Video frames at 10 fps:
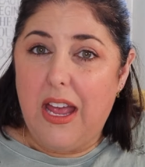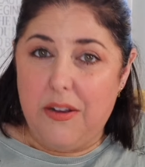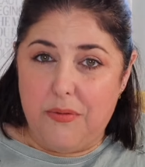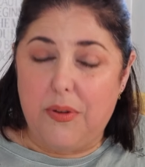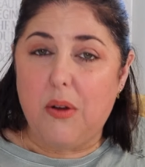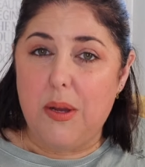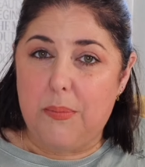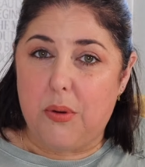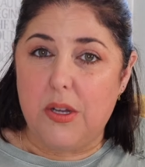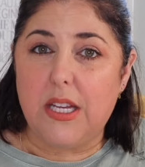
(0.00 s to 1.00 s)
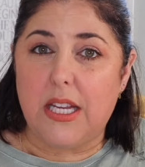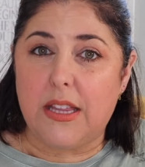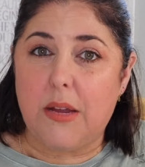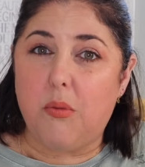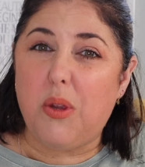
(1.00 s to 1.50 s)
and very pretty, and
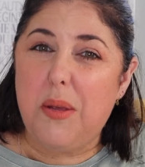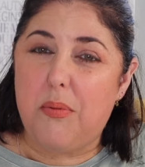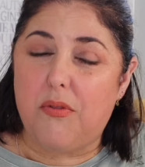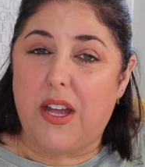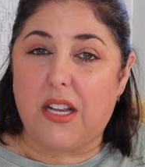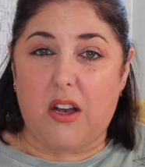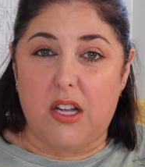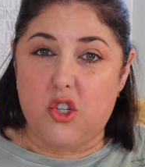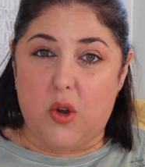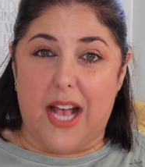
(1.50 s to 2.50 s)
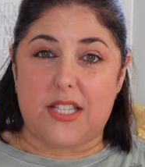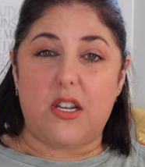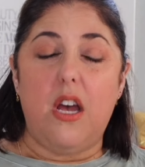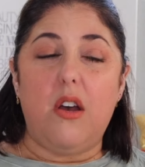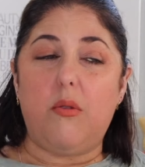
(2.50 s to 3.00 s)
they really provide a contrast
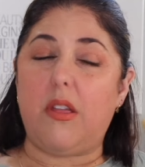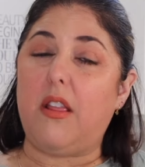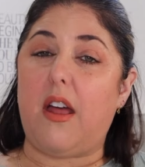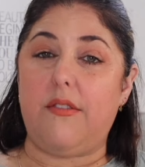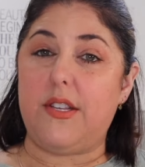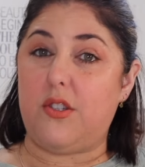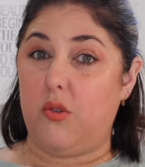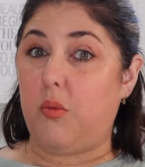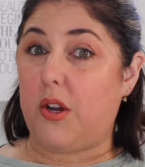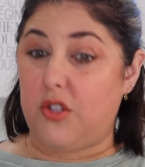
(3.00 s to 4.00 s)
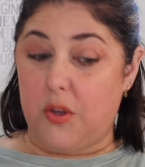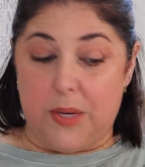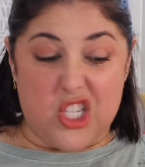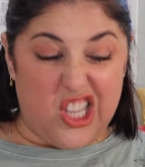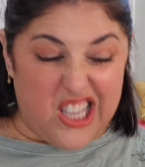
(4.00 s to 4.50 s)
with a lot of us who wear so
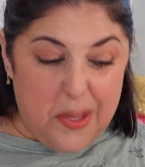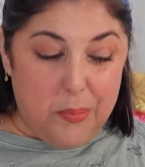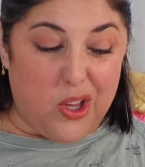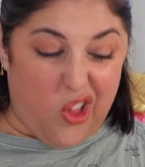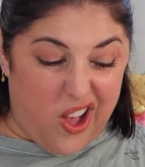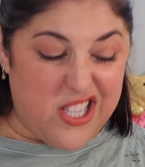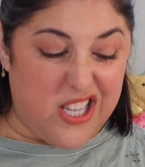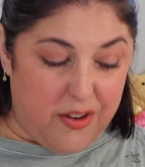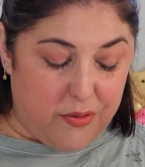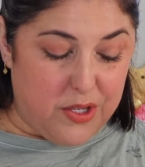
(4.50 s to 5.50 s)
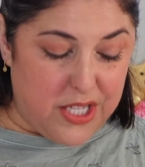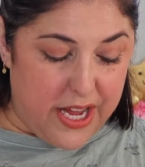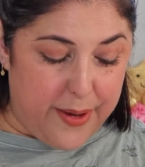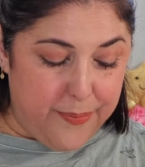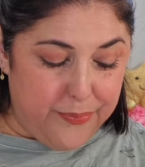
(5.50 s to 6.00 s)
much lip gloss every
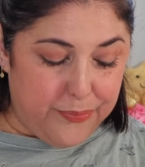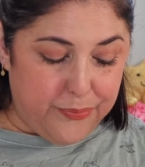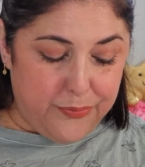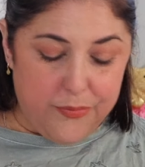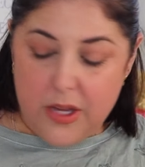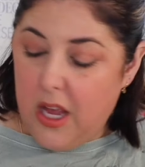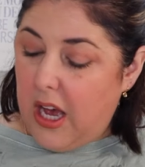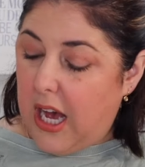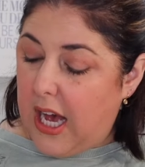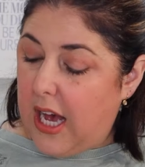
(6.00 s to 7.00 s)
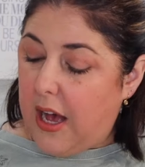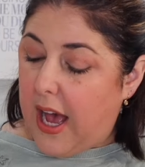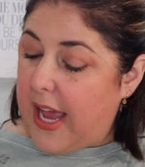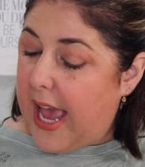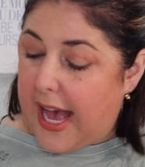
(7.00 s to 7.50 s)
day. Uh,
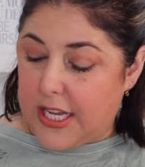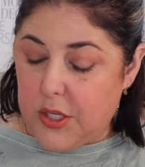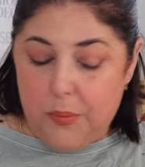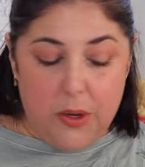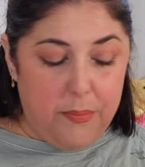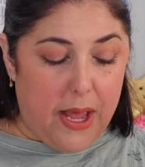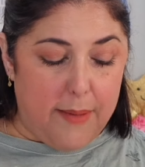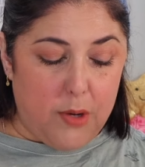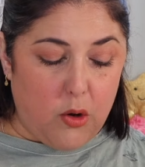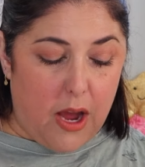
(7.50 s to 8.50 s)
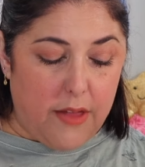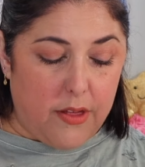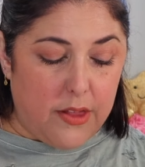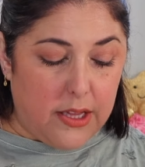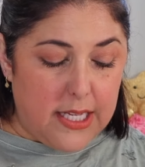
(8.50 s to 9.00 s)
I had to put Pat McGrath
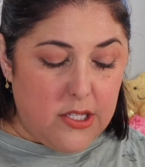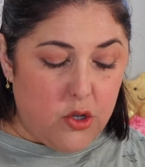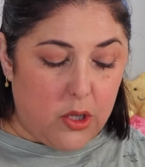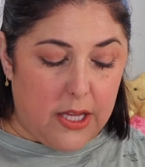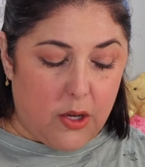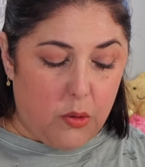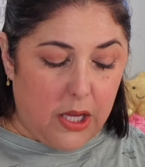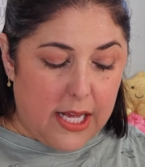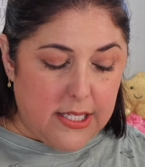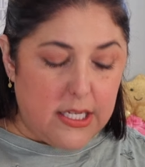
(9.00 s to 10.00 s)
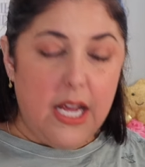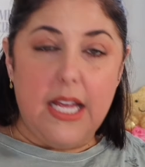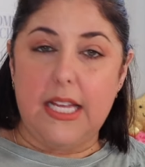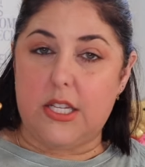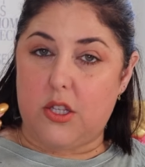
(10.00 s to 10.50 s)
on the list. Her Liquilust
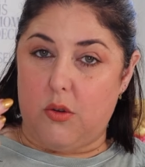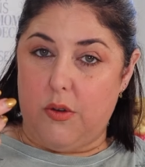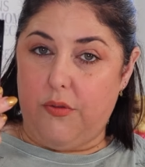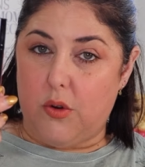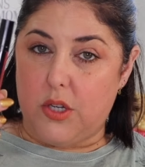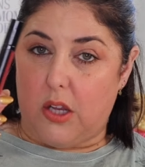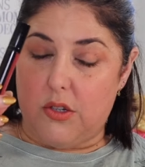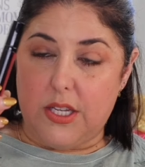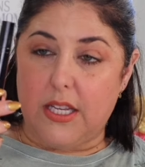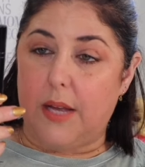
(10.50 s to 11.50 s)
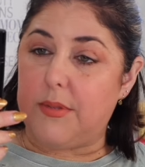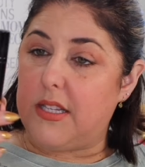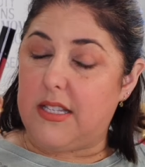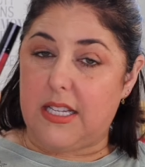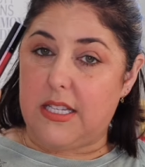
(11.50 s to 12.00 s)
is $34 and comes in
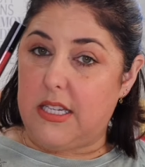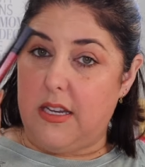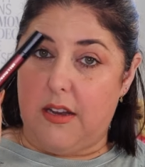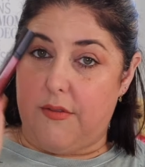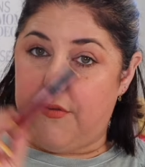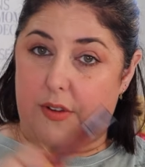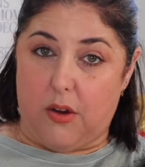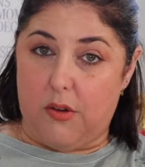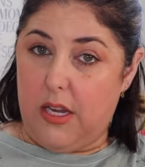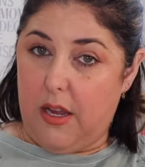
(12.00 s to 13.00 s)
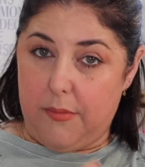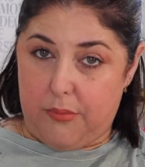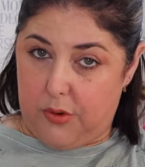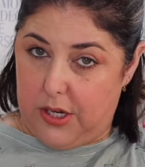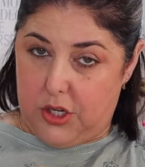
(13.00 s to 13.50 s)
16 very
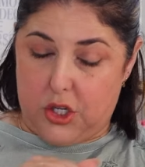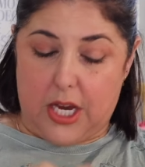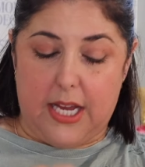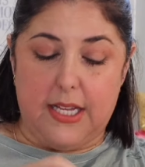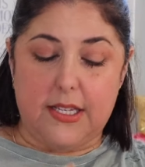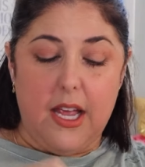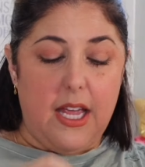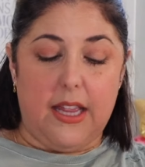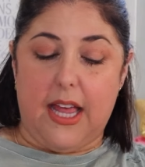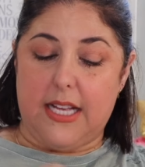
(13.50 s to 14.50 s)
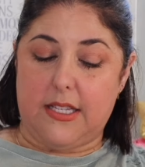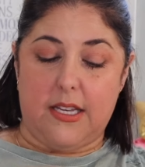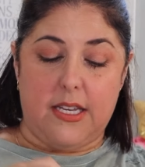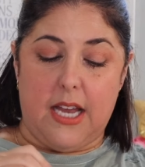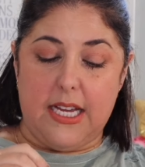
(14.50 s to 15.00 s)
pretty shades. It lasts a
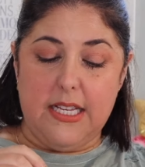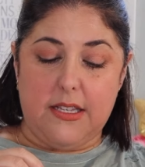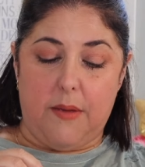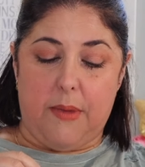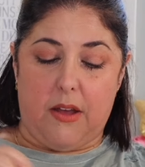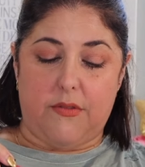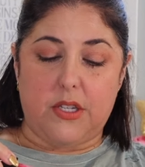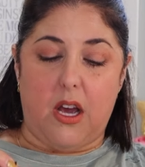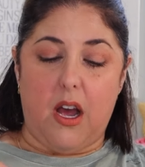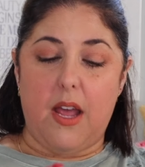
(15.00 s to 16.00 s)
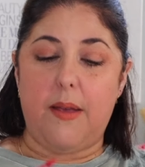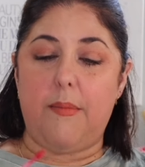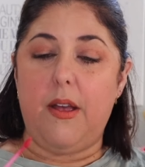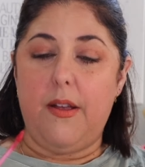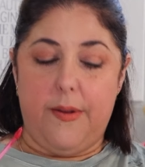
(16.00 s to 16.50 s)
nice amount of
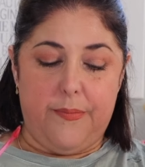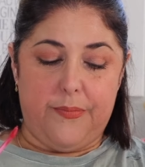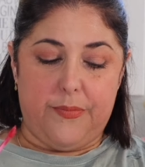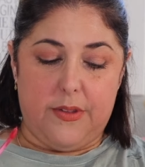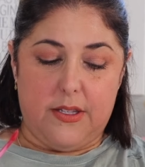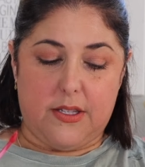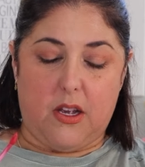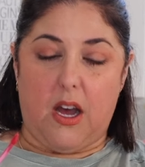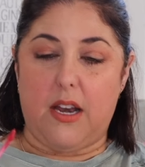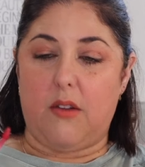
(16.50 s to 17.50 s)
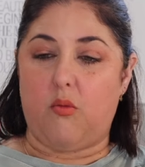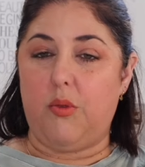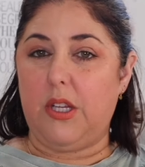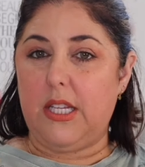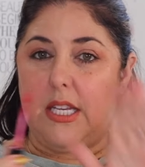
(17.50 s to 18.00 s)
time. It's got a really